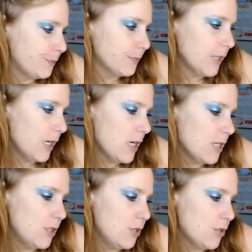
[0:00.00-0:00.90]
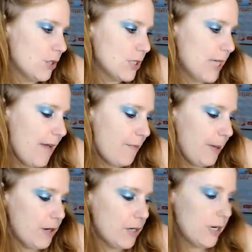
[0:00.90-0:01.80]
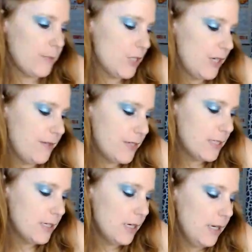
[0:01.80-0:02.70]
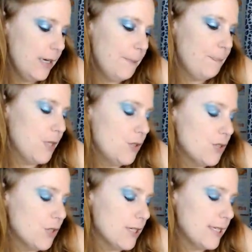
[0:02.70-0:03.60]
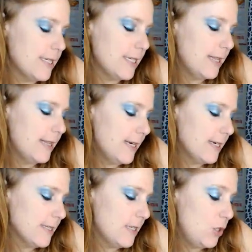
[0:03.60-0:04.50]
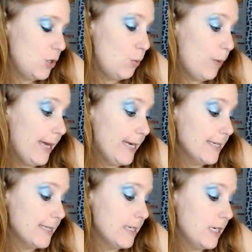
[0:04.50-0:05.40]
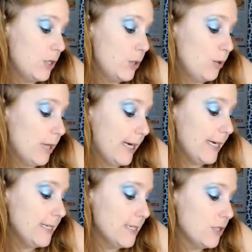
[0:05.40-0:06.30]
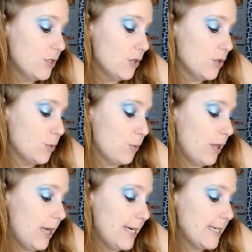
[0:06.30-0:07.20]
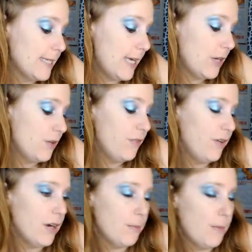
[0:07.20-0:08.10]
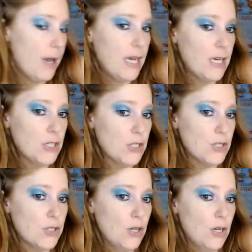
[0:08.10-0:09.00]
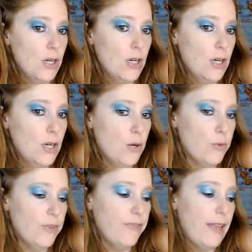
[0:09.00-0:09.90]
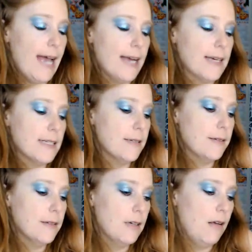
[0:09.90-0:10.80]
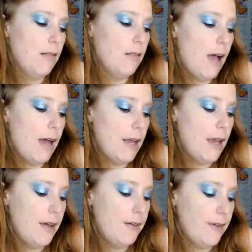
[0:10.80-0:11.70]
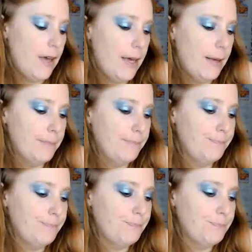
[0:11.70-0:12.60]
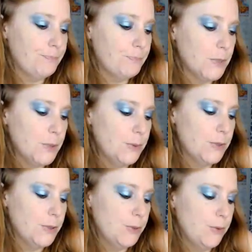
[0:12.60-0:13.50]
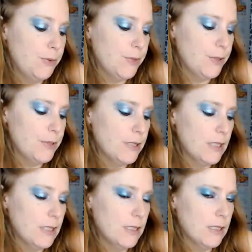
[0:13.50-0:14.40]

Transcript: Because you start to have paradigm shifts. You start to see things in new ways and in new lights. You start to realize that you very much reflect a lot of two of roses.